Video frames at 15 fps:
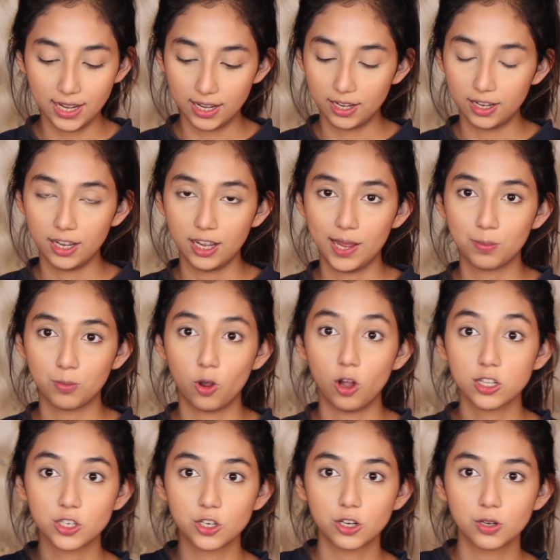I'm
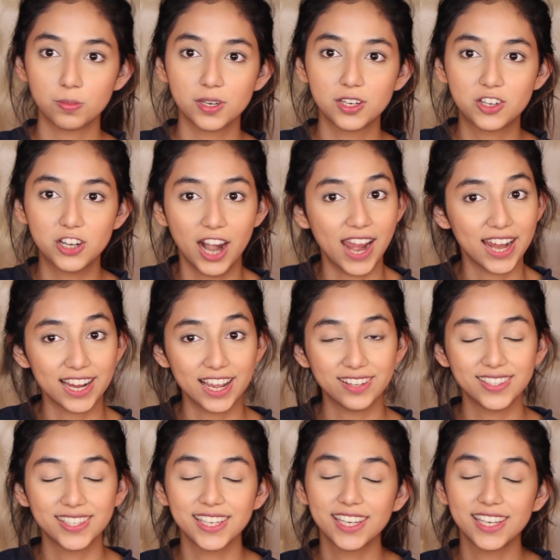also going to be trying out